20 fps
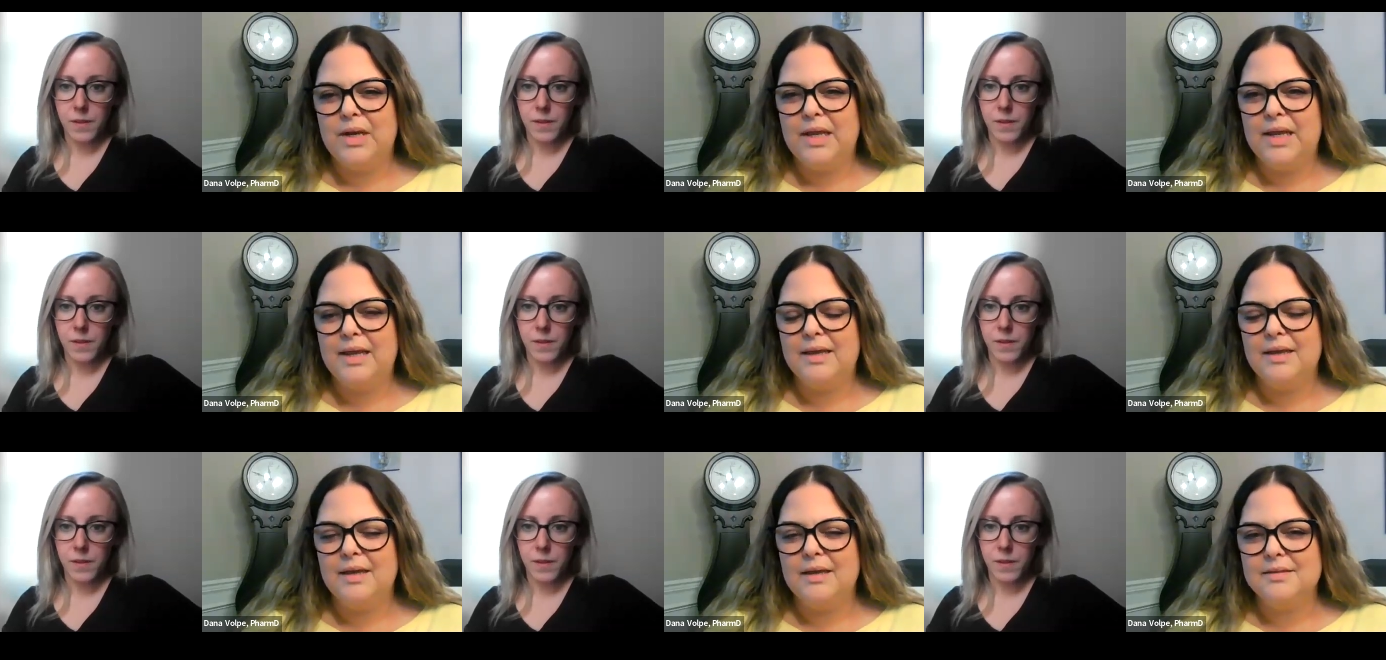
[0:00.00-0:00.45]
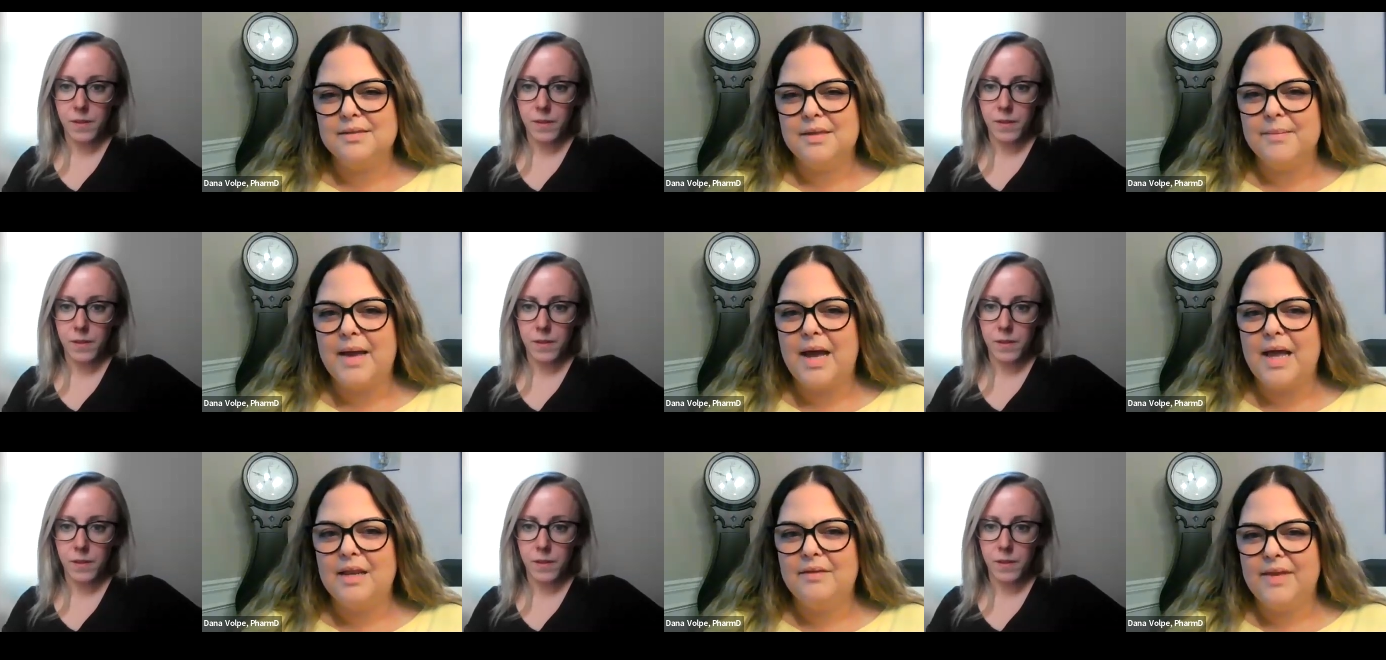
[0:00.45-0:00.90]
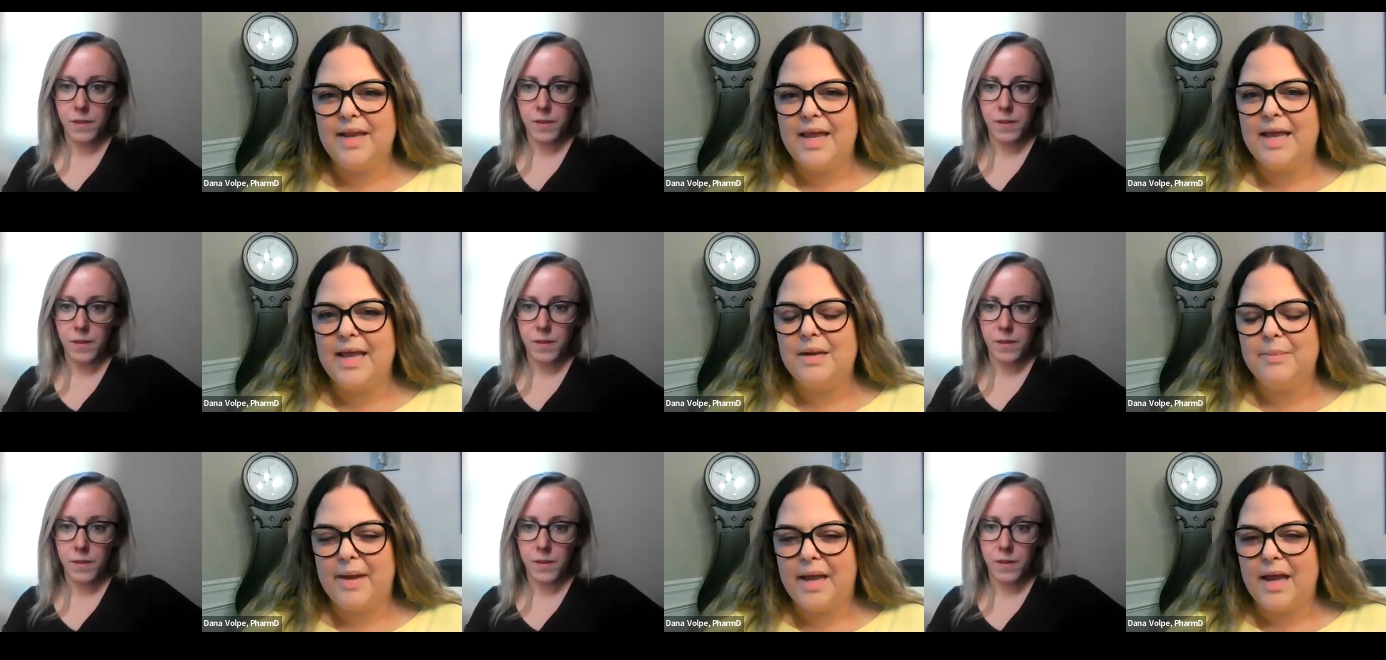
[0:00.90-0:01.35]
Speaker 1: putting some kind of an
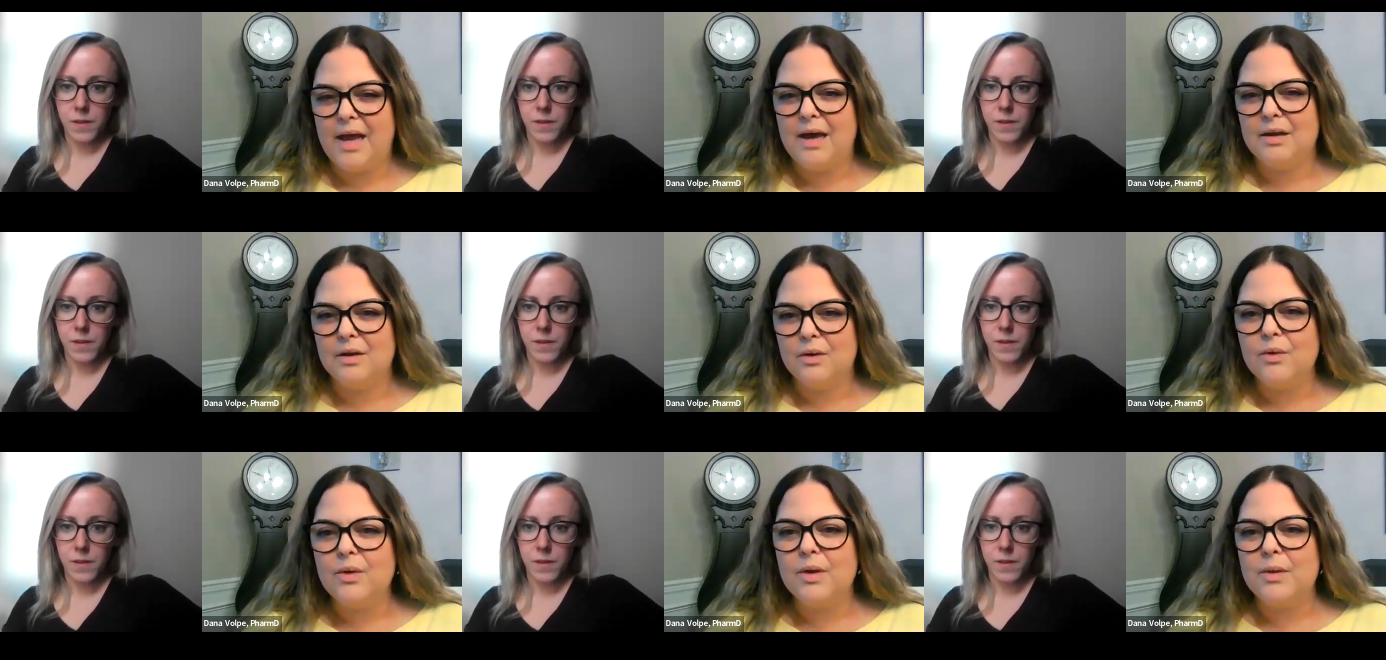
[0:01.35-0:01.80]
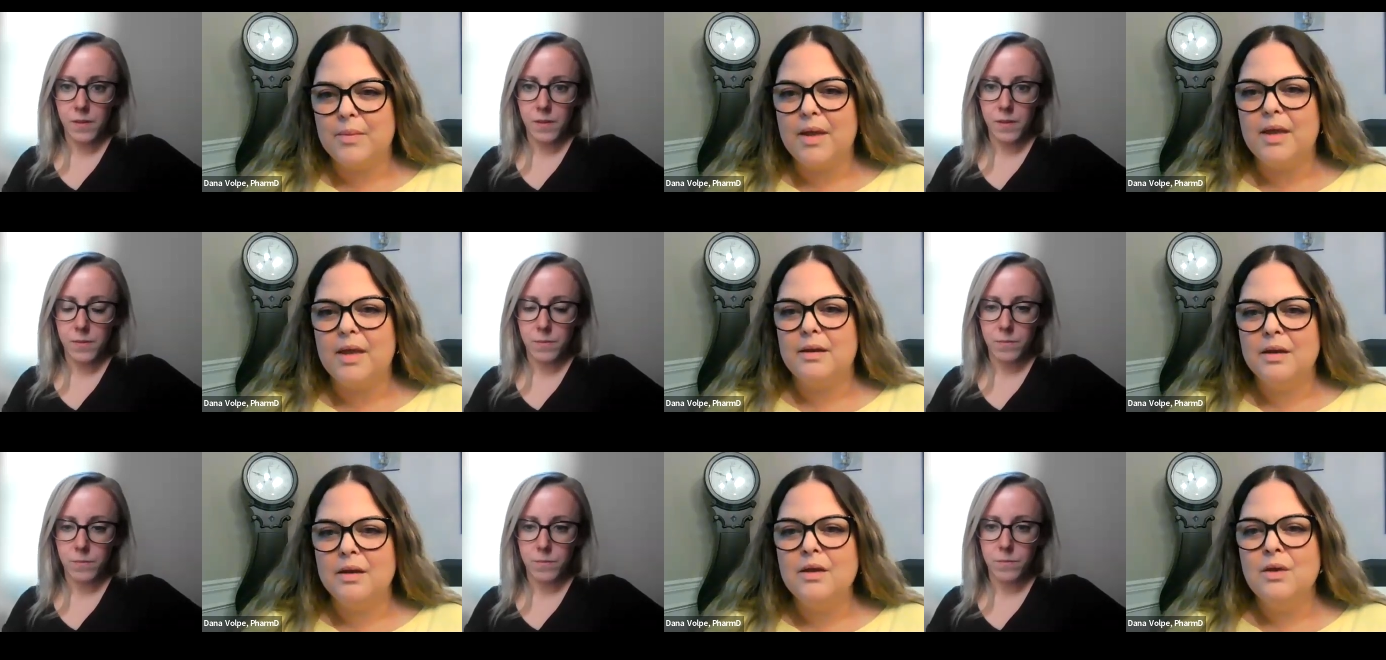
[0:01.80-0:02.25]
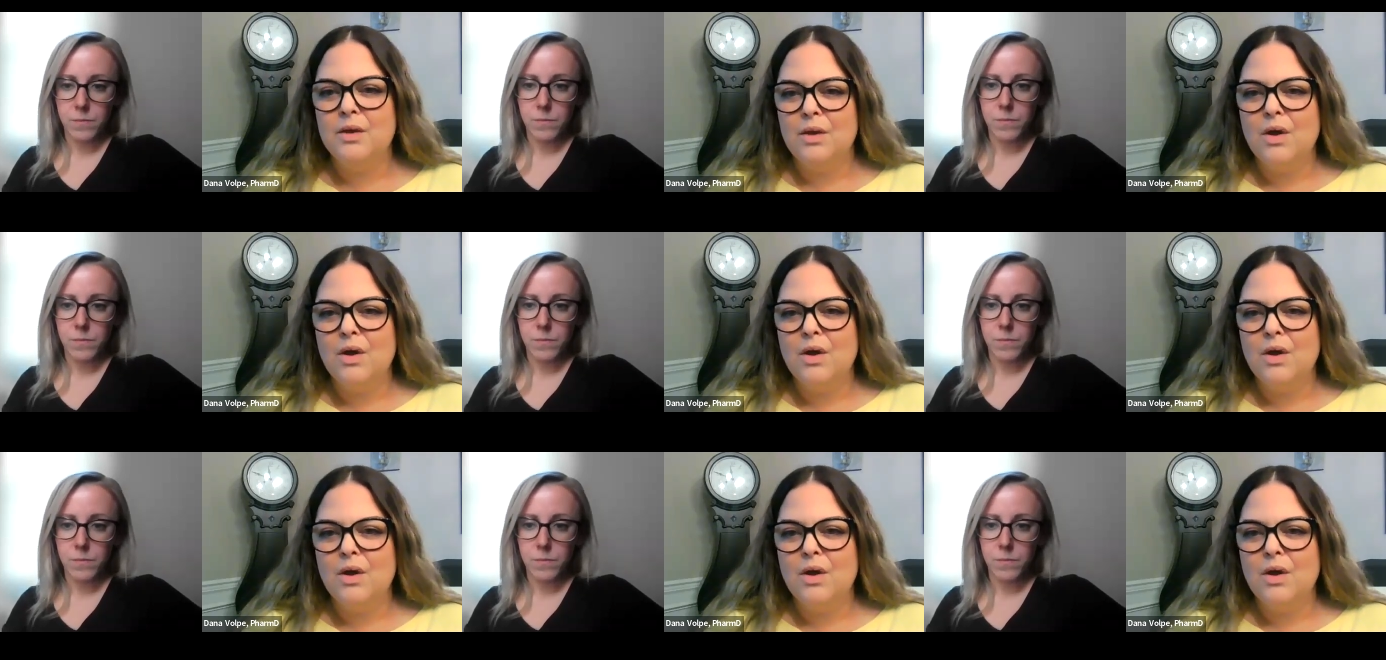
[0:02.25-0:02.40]
antibiotic ointment